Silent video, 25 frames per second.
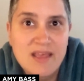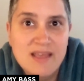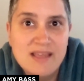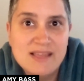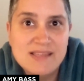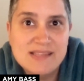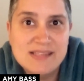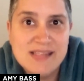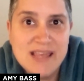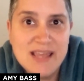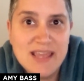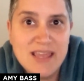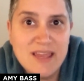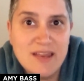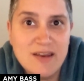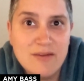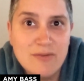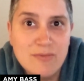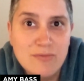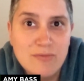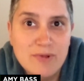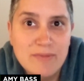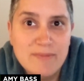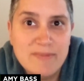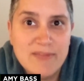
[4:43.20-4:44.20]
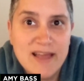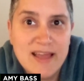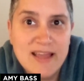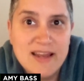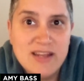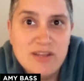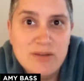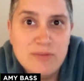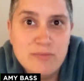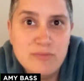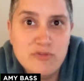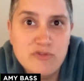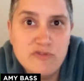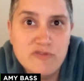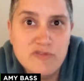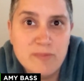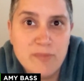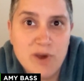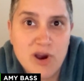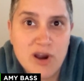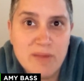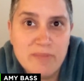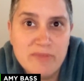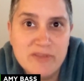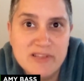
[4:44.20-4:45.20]
Second, we plan to improve the
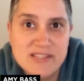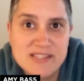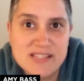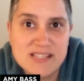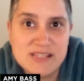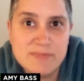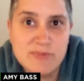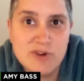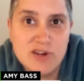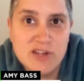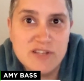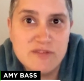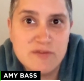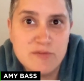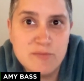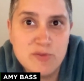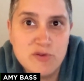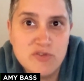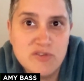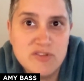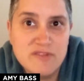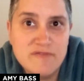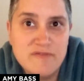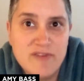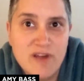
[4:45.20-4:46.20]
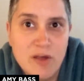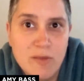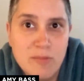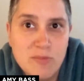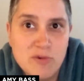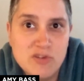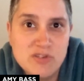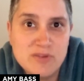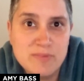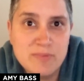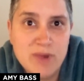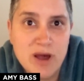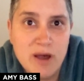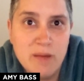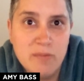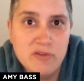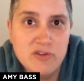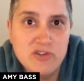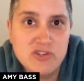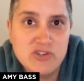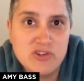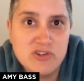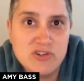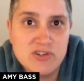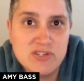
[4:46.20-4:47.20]
marketplace experience for both developers and
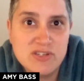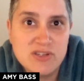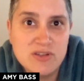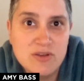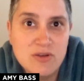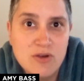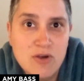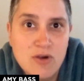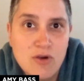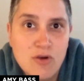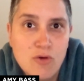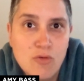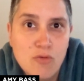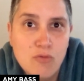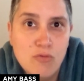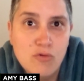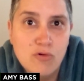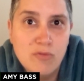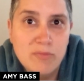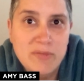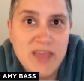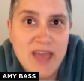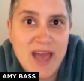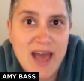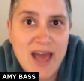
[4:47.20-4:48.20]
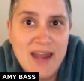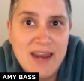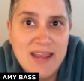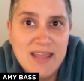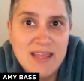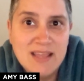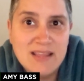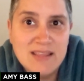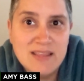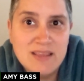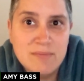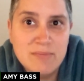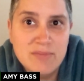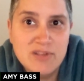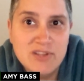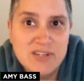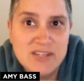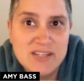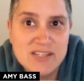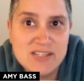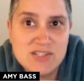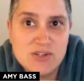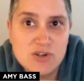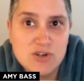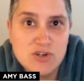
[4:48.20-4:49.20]
publishers. We'll be adding the ability
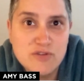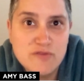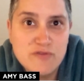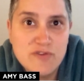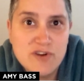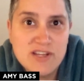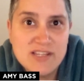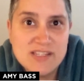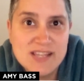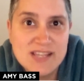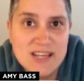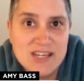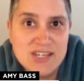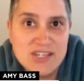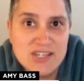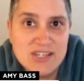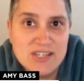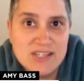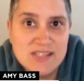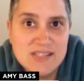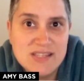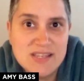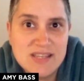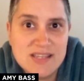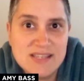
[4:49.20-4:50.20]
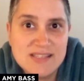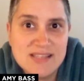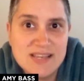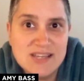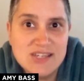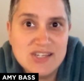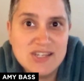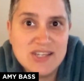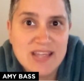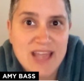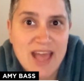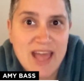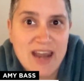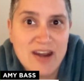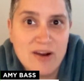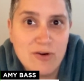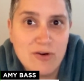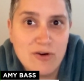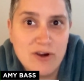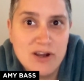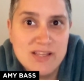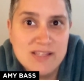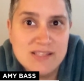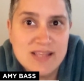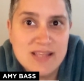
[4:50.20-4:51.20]
to search for extensions, extension
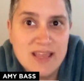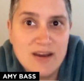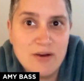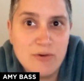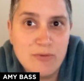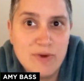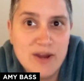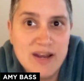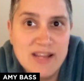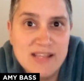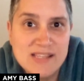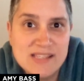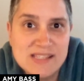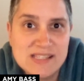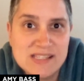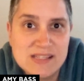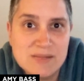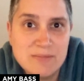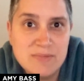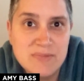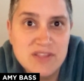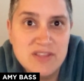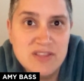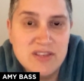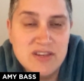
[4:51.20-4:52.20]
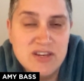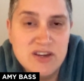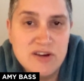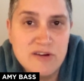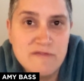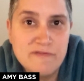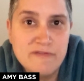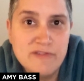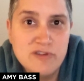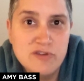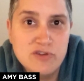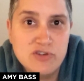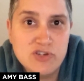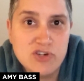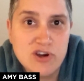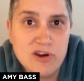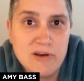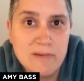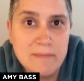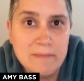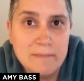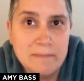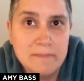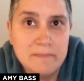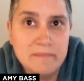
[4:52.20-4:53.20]
categories, and a rating system in the near
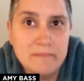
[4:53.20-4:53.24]
future.